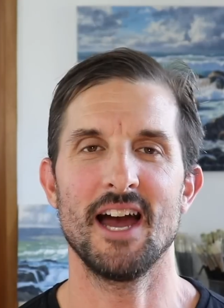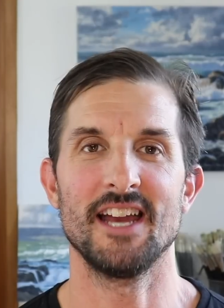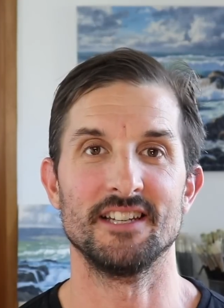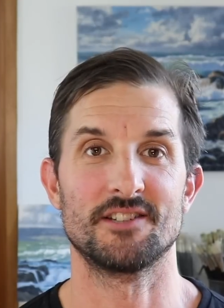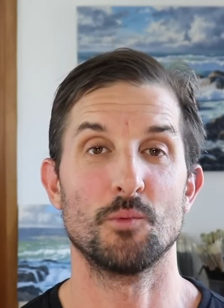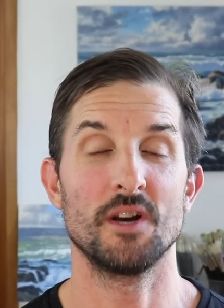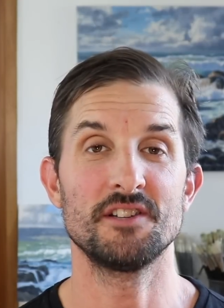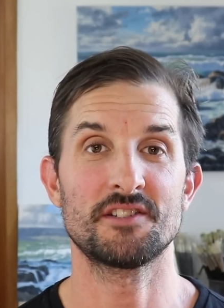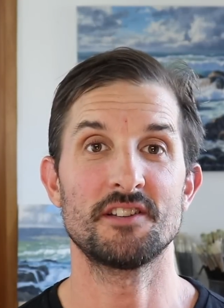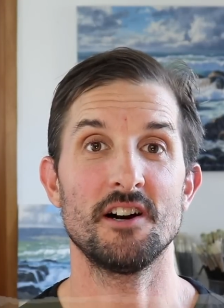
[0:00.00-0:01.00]
8, when
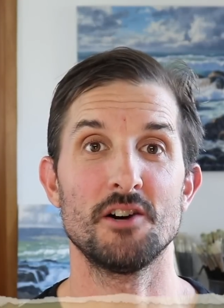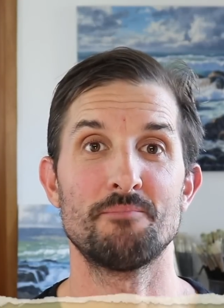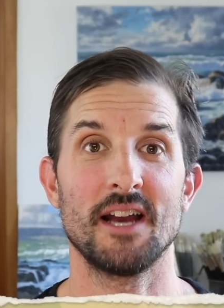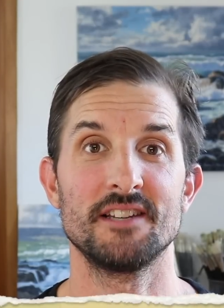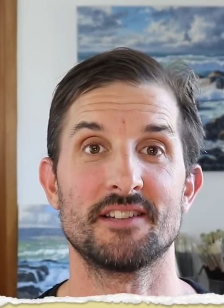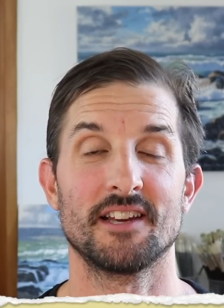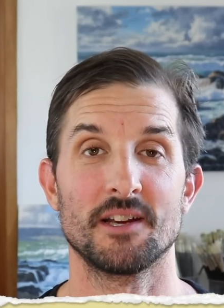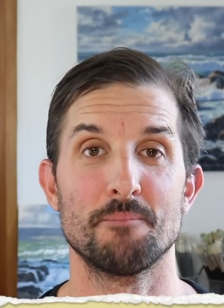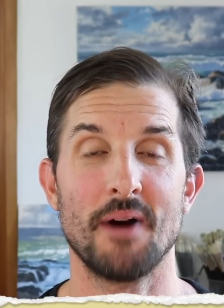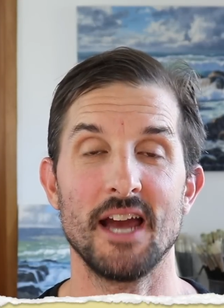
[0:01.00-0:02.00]
you start a
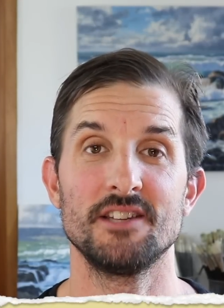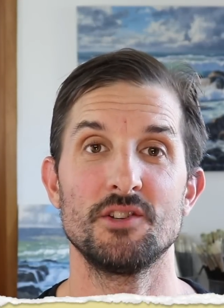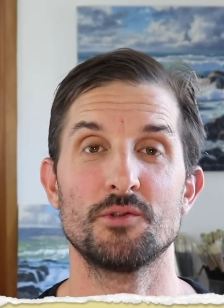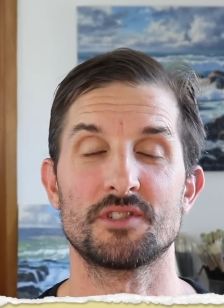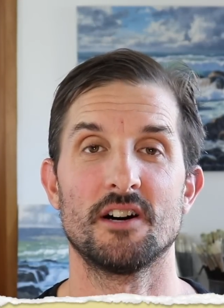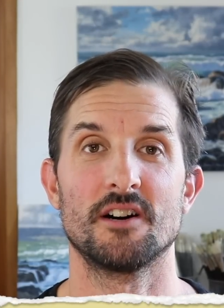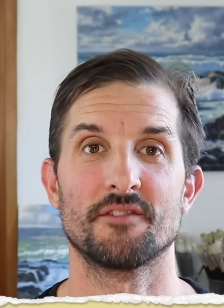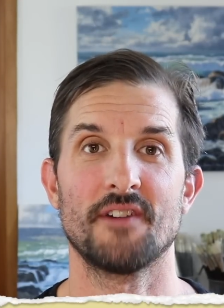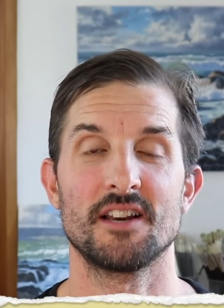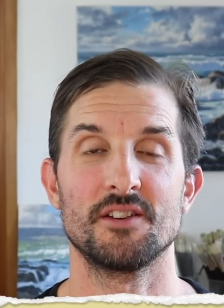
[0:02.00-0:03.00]
painting, paint your dark
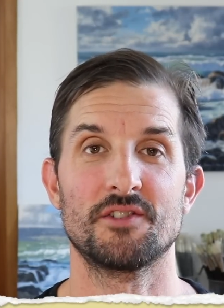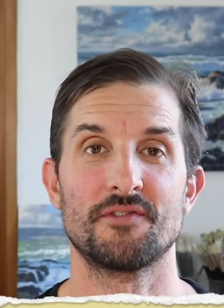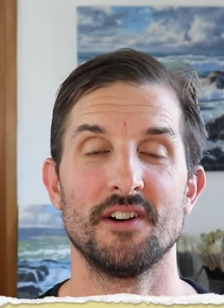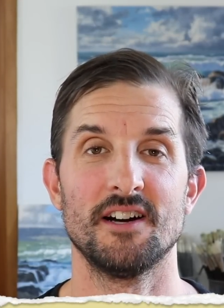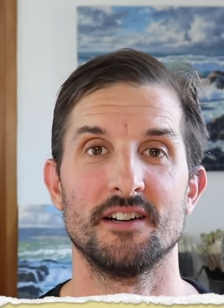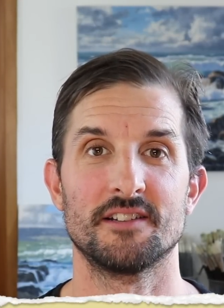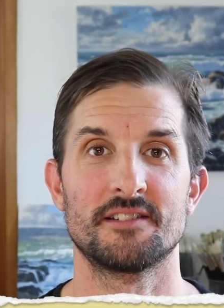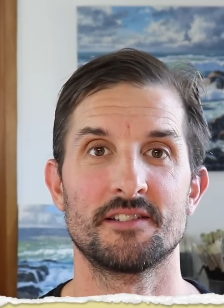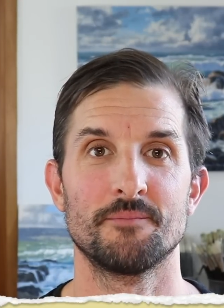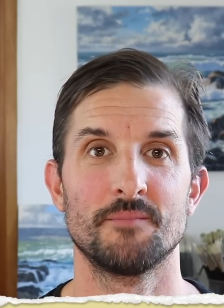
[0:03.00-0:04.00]
values
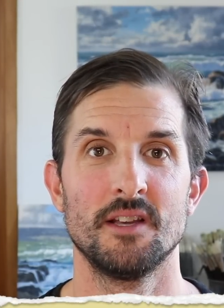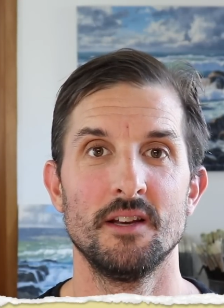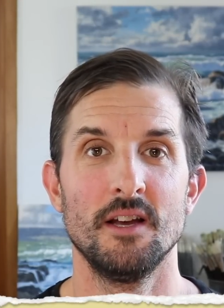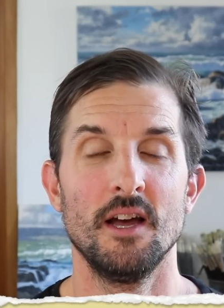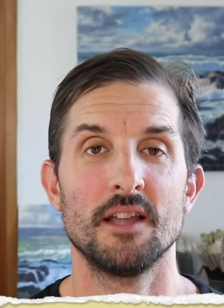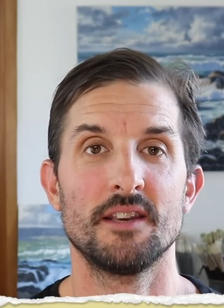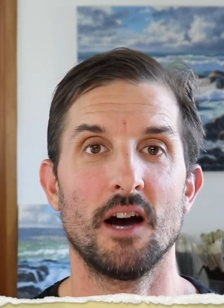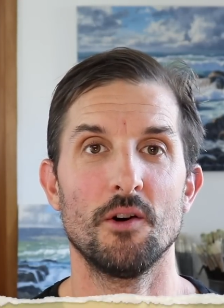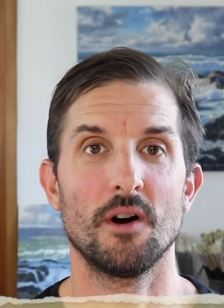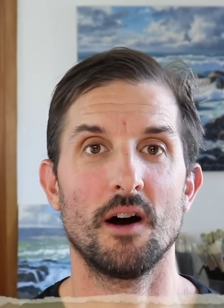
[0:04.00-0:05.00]
first.
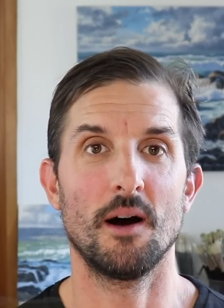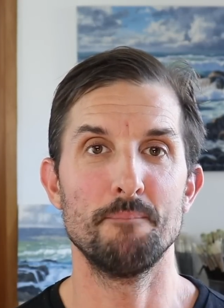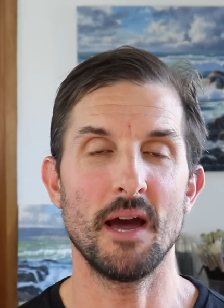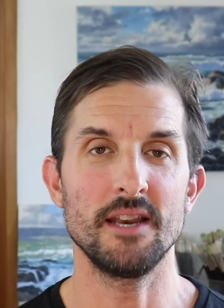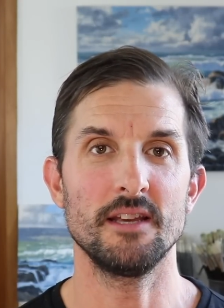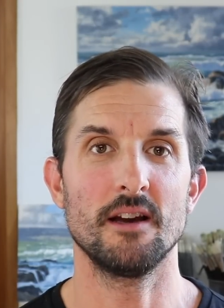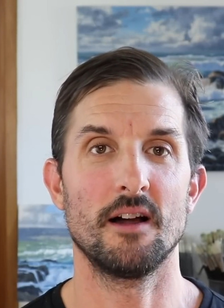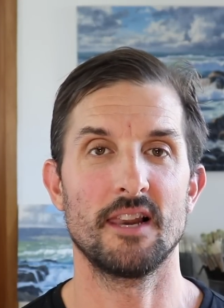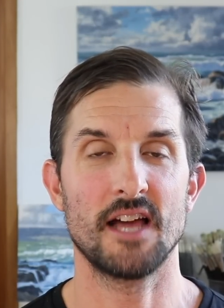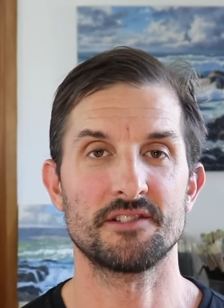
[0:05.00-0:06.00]
Now, many
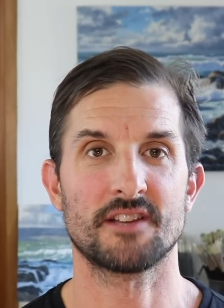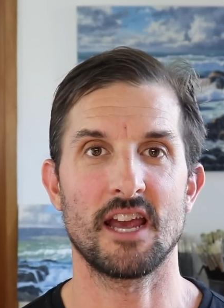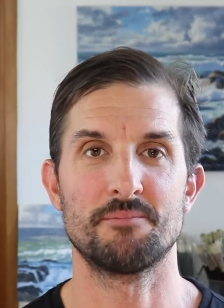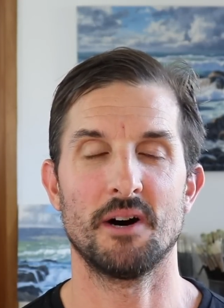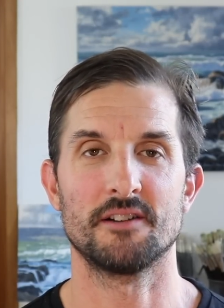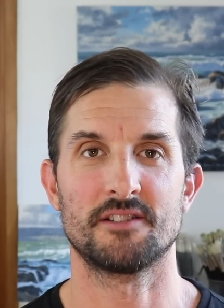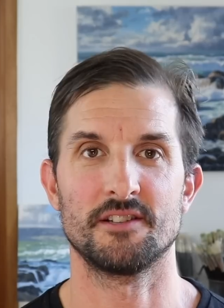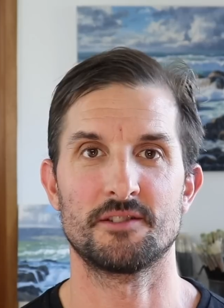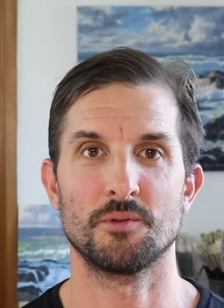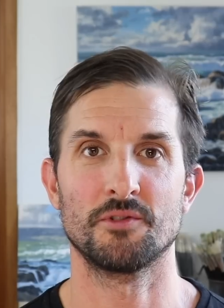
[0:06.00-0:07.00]
landscape
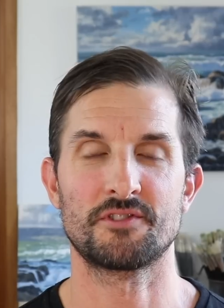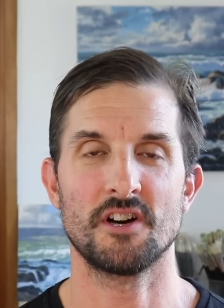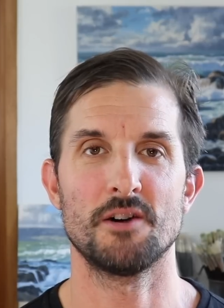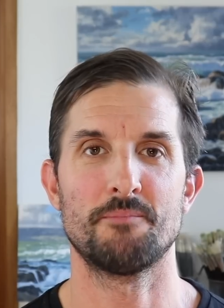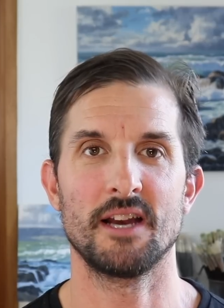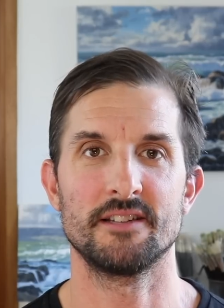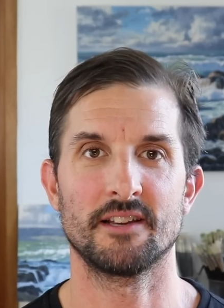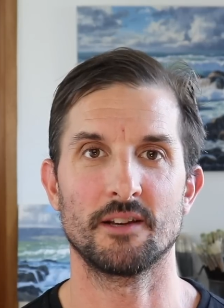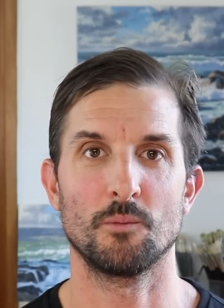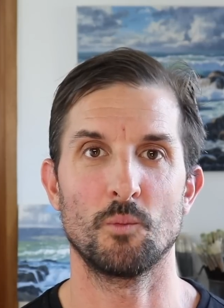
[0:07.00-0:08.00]
artists will start a
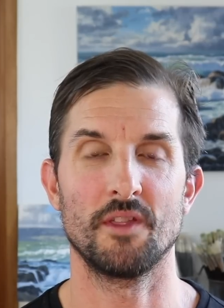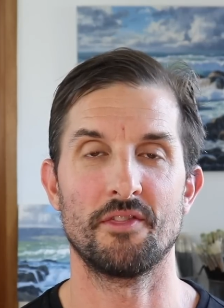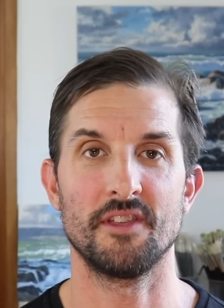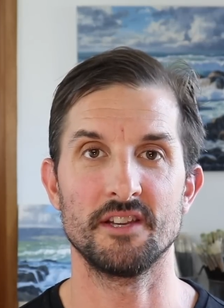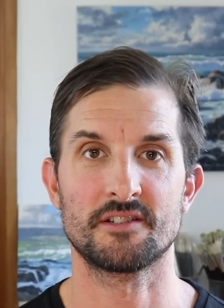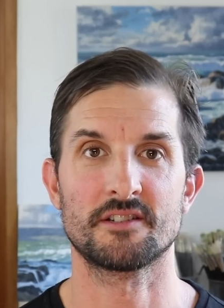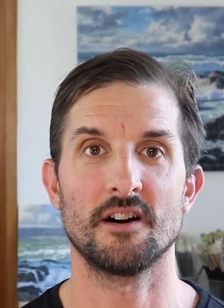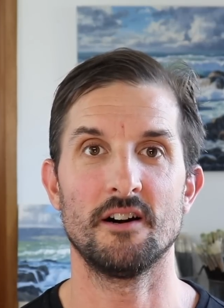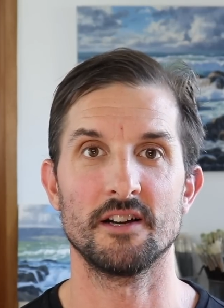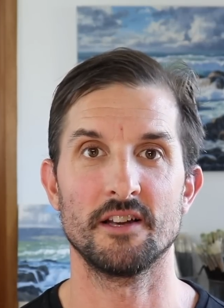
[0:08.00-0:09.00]
painting with the
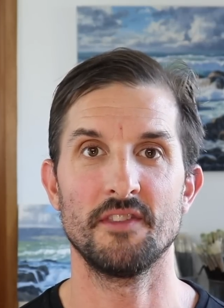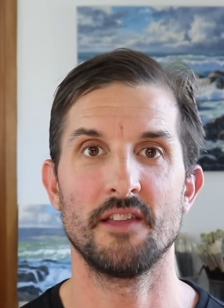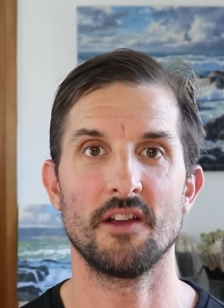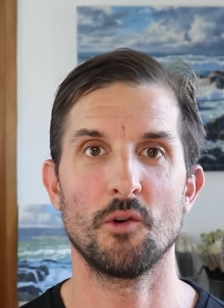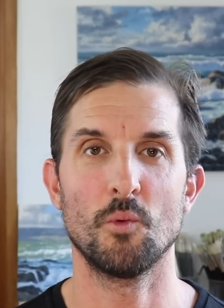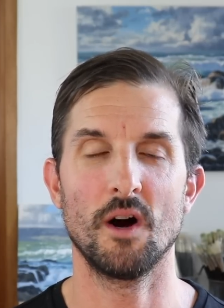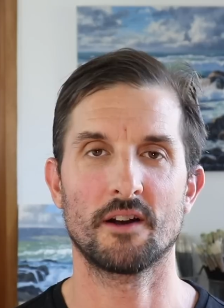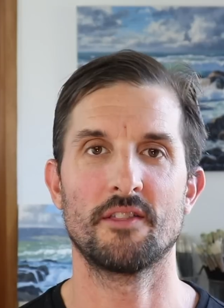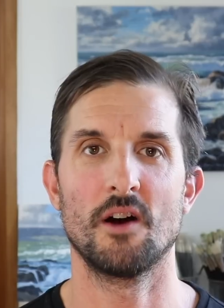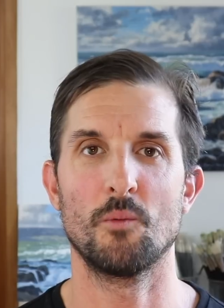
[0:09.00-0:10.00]
sky and then they'll
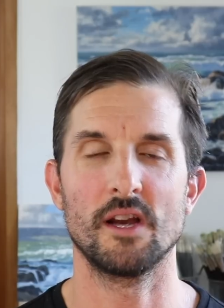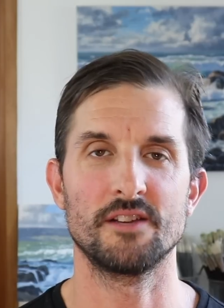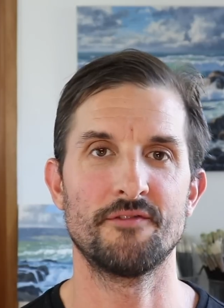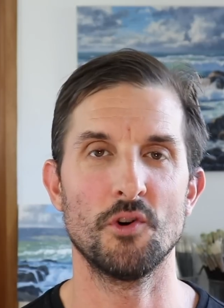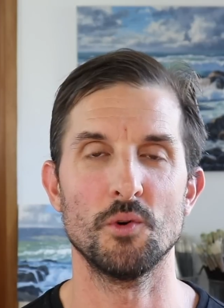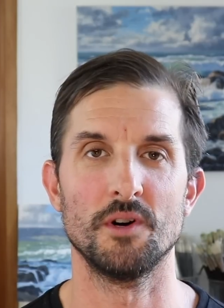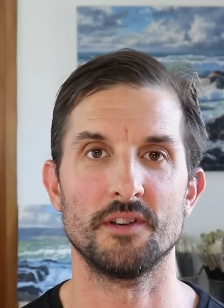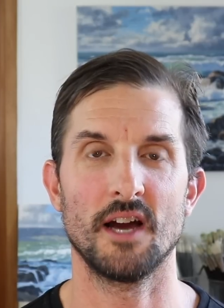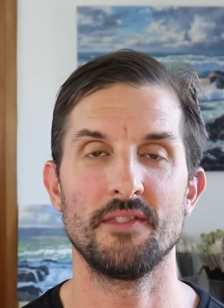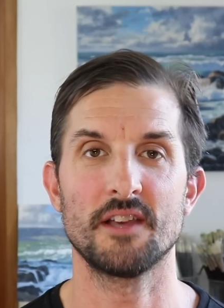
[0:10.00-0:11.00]
work their way
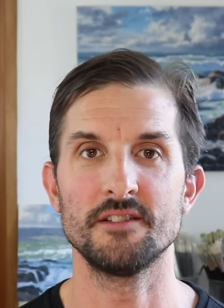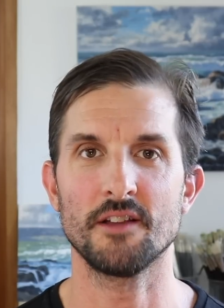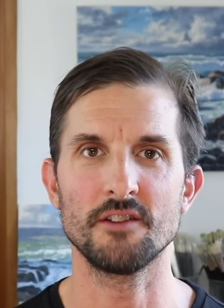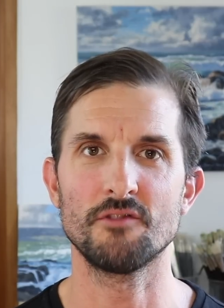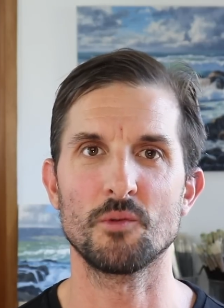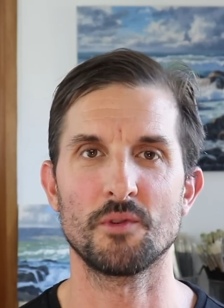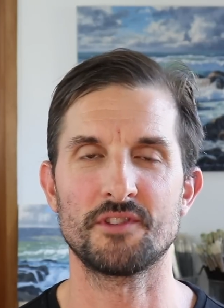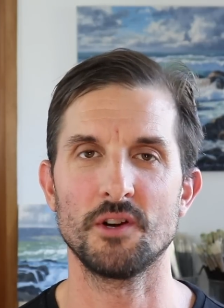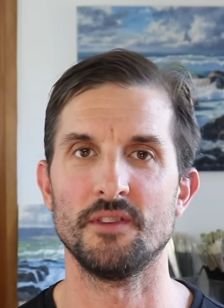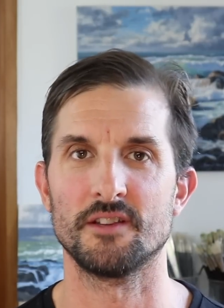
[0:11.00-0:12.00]
forward. And there's nothing wrong with
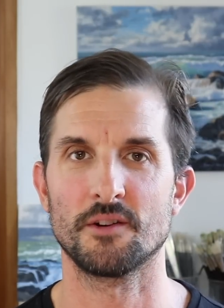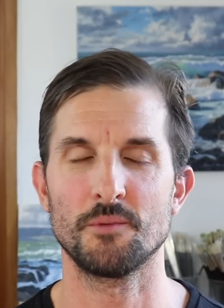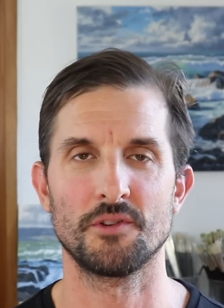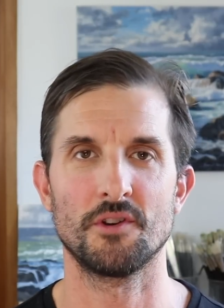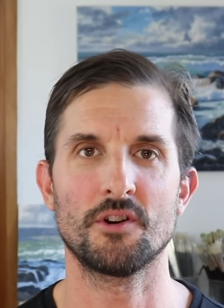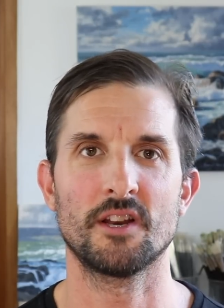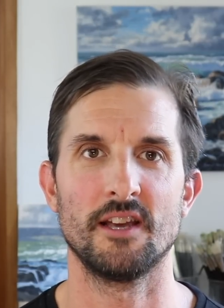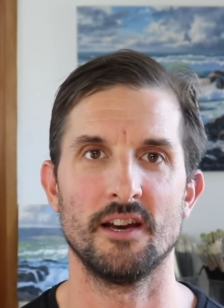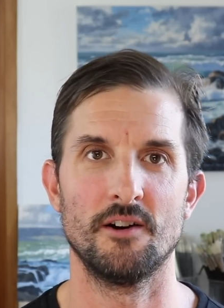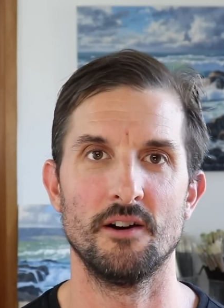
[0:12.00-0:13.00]
doing this. I'm not knocking
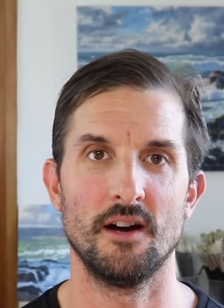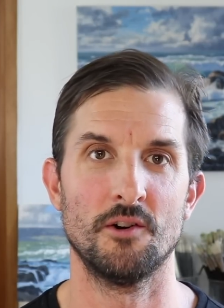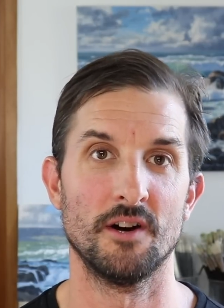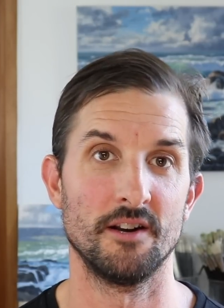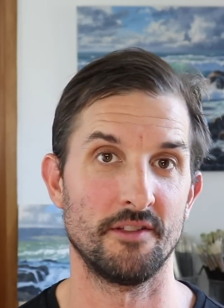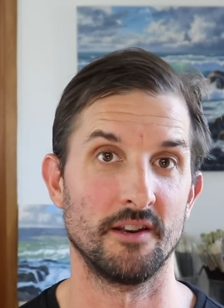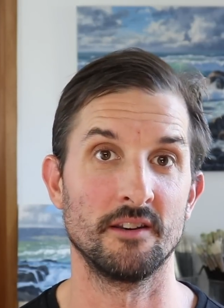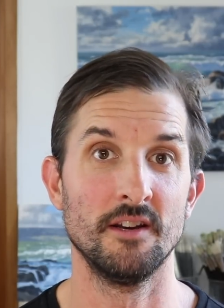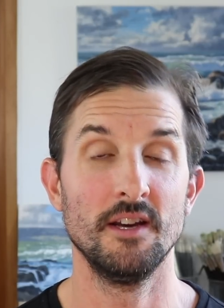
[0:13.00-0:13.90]
it or anything.